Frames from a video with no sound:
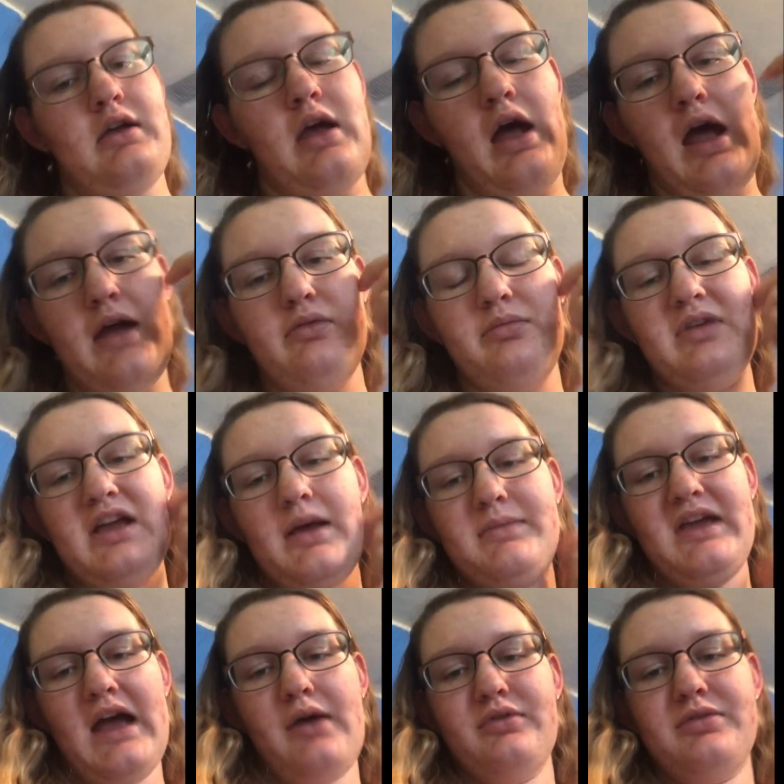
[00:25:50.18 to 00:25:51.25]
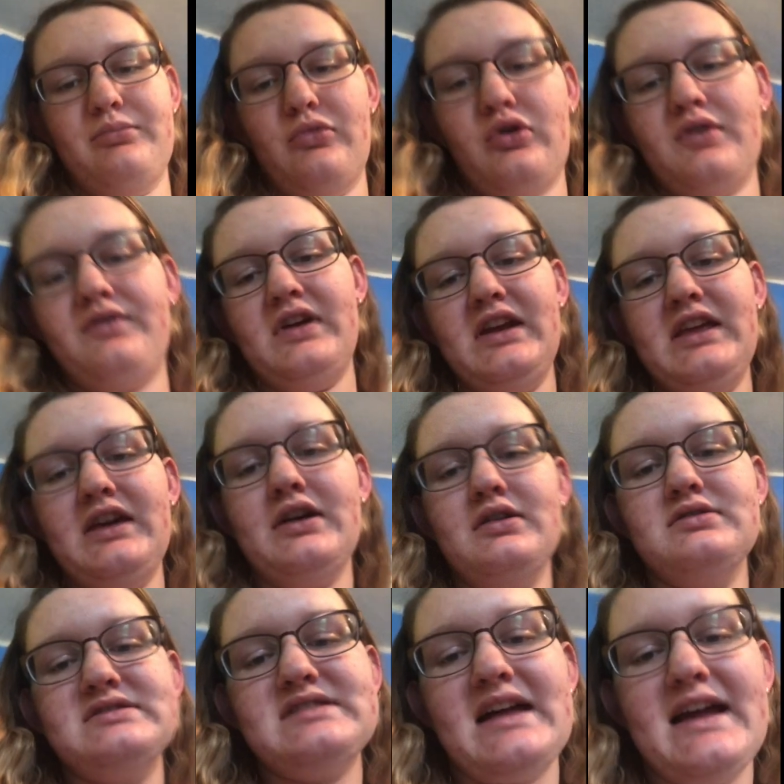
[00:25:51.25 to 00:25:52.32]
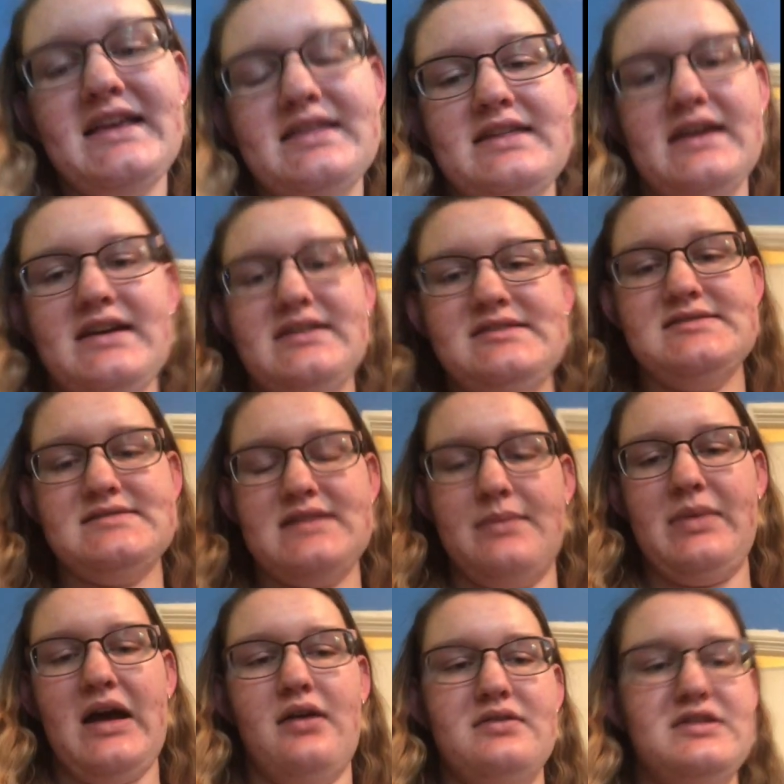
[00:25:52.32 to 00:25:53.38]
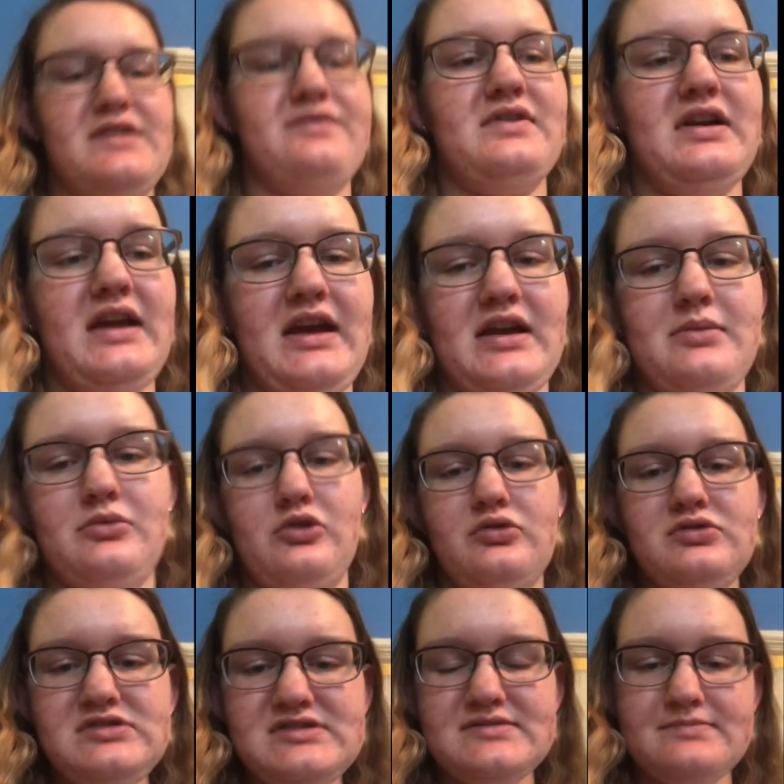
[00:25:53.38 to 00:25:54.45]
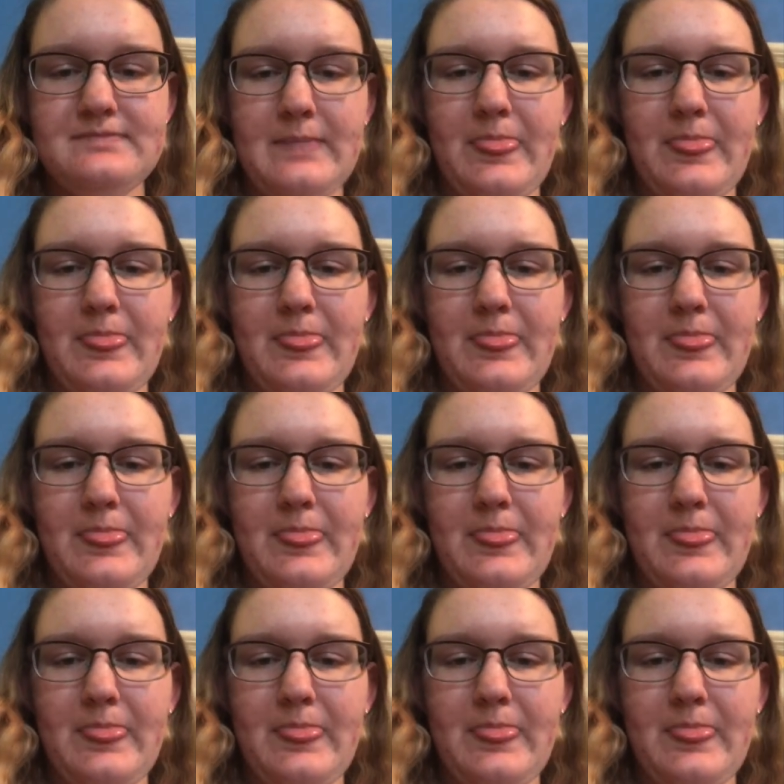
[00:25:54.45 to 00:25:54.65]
I will be coming out with more videos like this about different animals,